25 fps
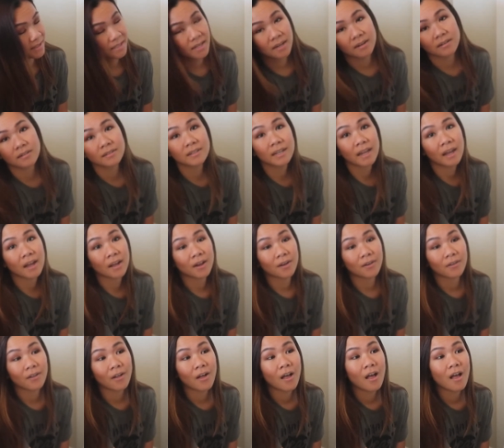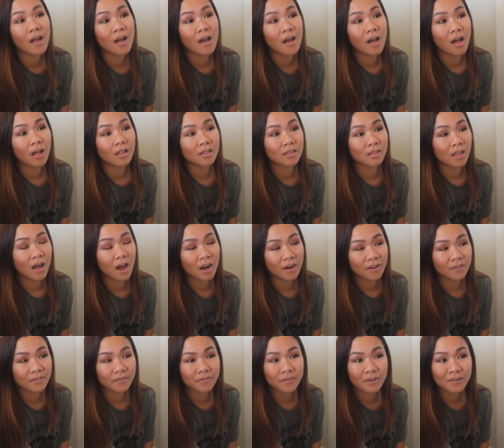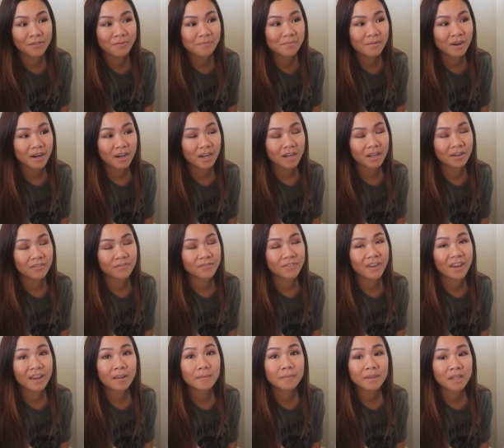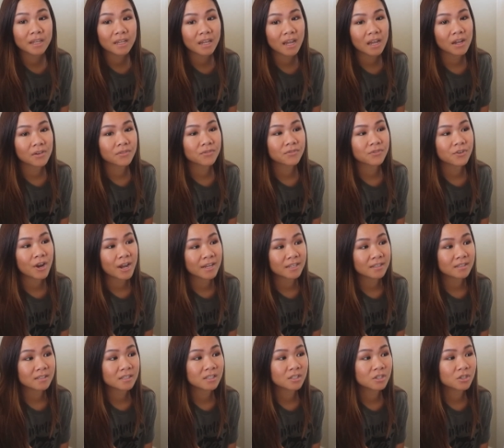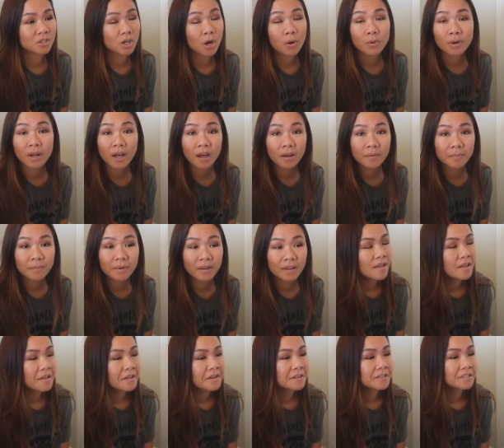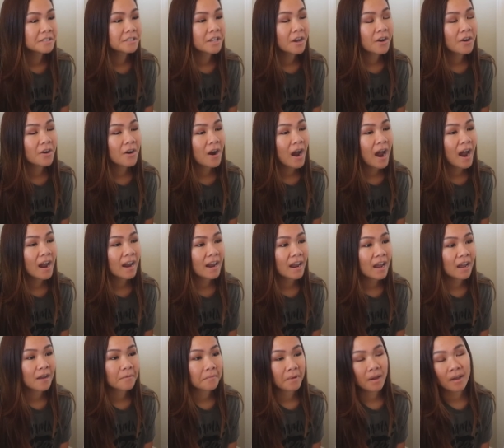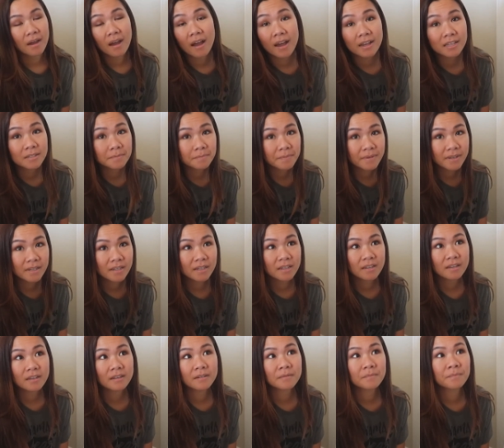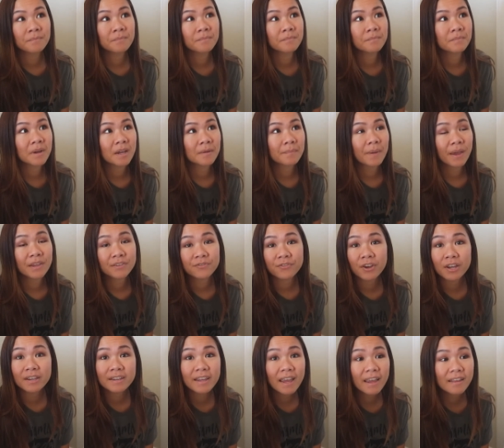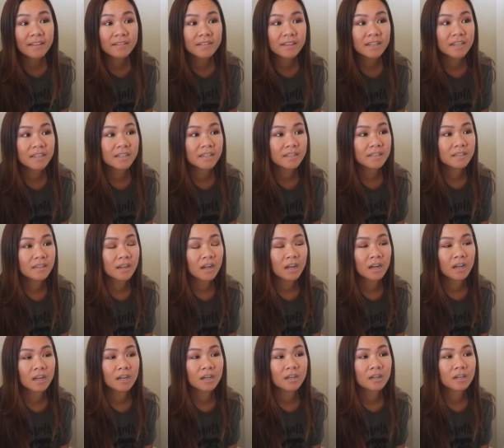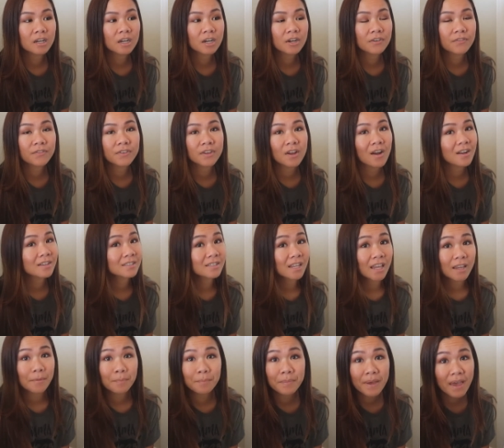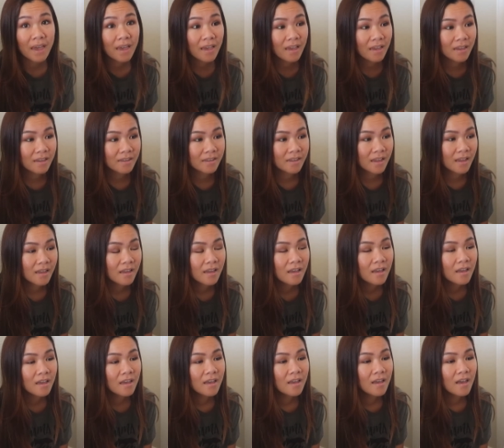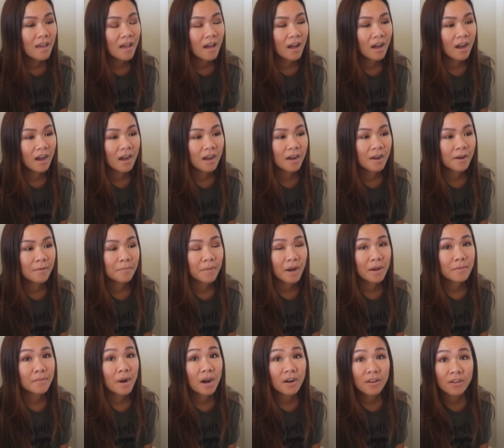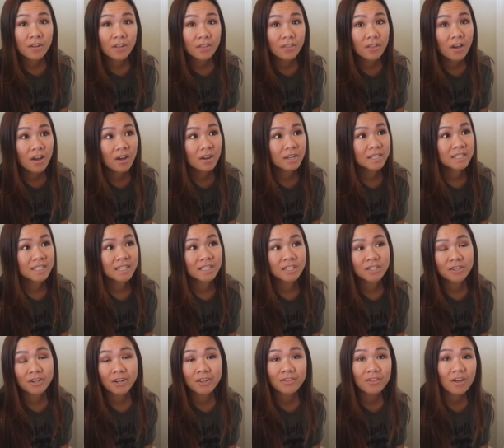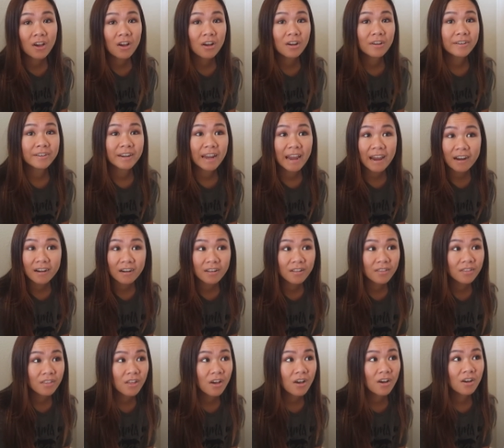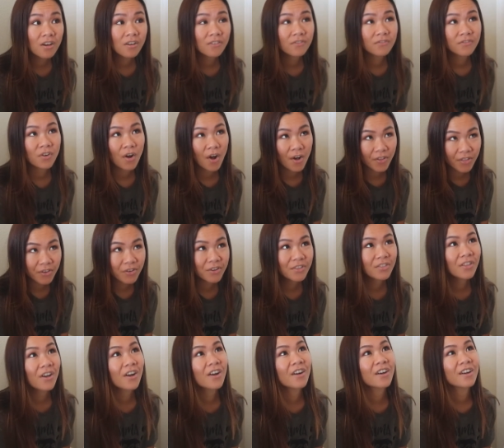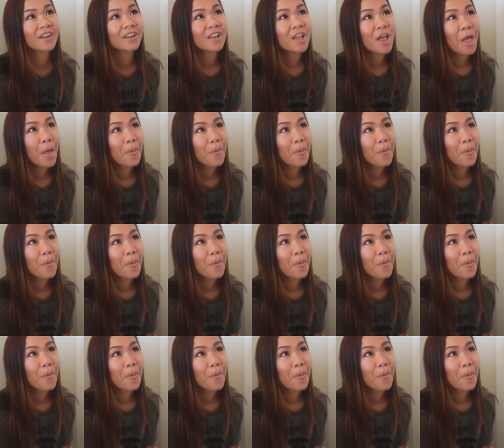settled down, a lot of my family and friends showed up. So I had my husband, my best friend Caitlin, her fiance Ben, my mother-in-law, sister-in-law, nana-in-law, father-in-law,